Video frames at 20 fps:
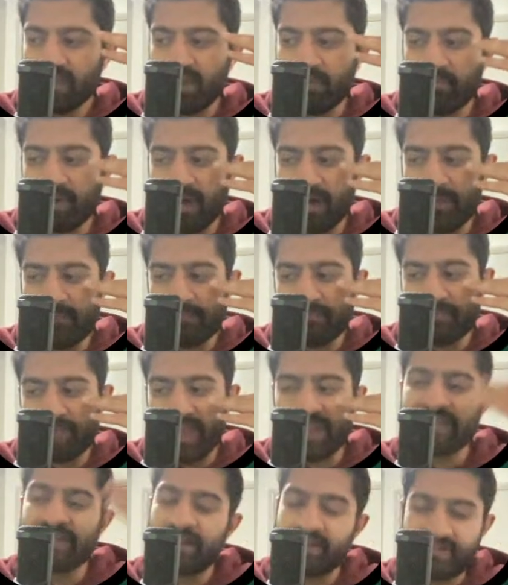But
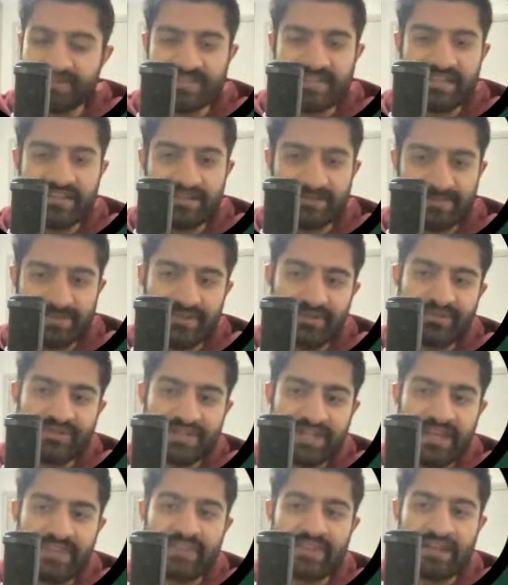I can understand the appeal
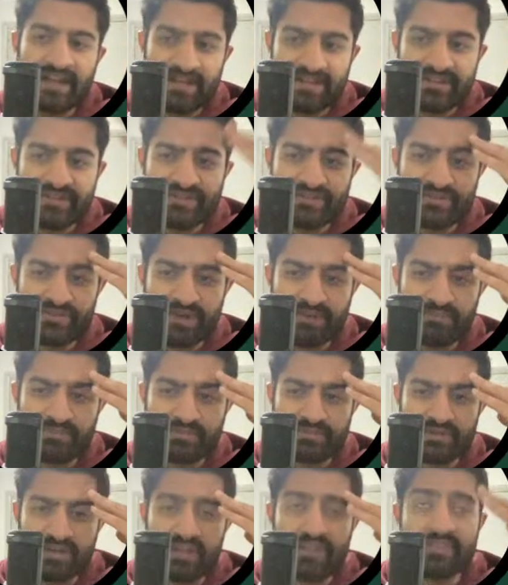to get the additional
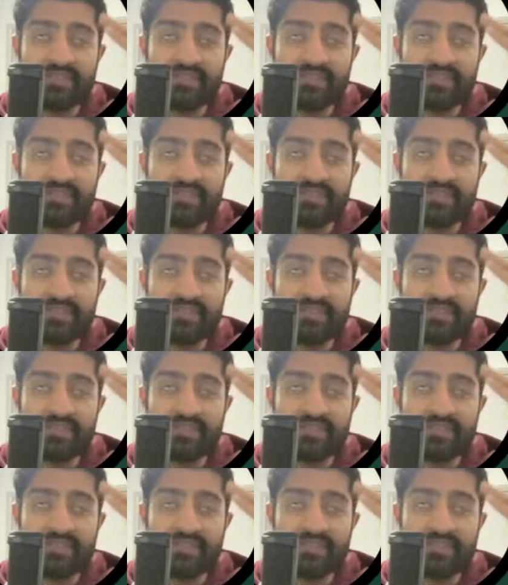number,